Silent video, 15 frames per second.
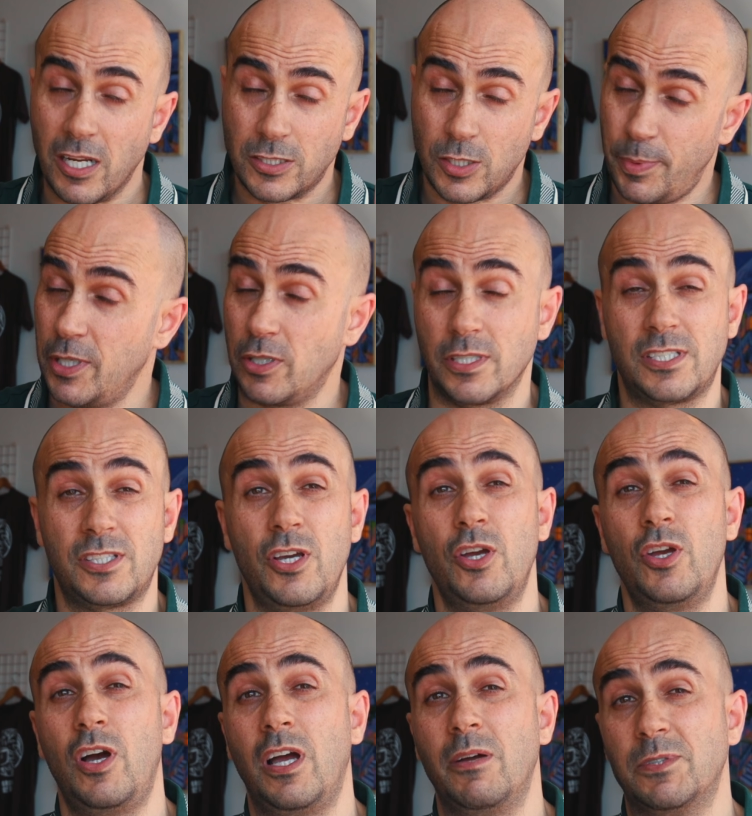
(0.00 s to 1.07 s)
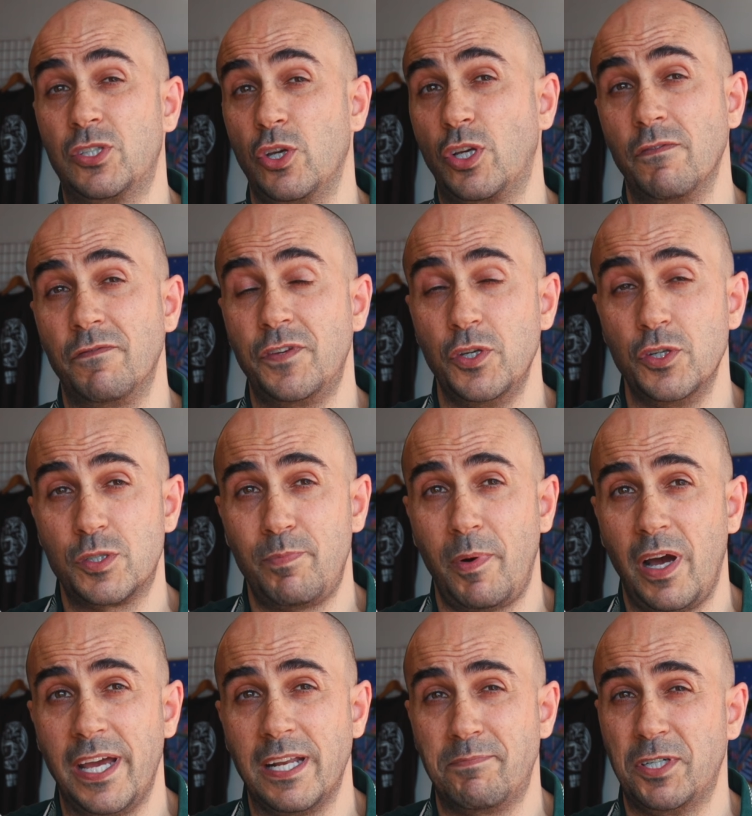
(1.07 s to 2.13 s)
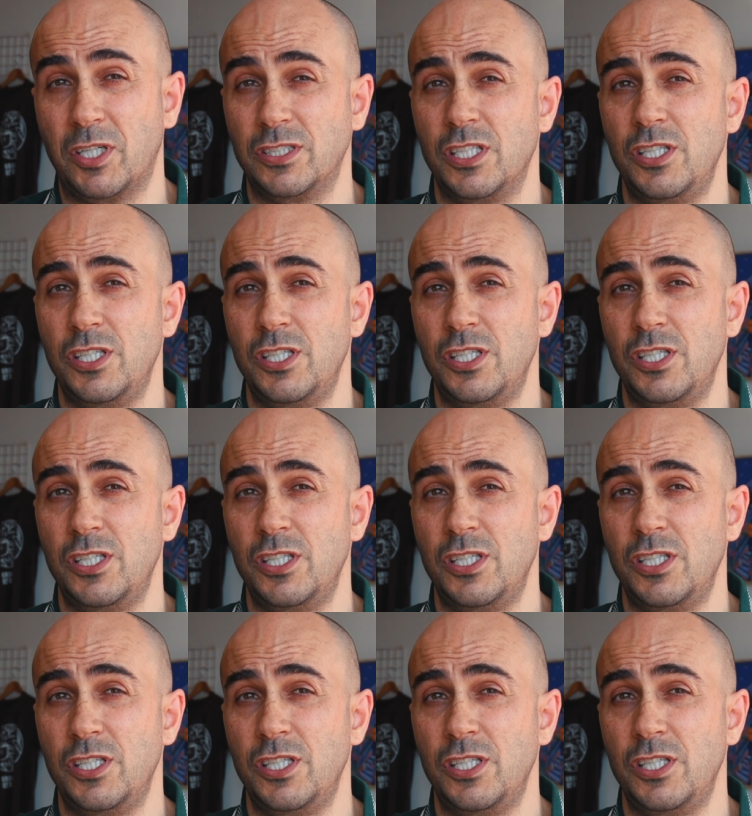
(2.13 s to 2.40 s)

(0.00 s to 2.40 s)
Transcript: To be honest though, I was so confused by it because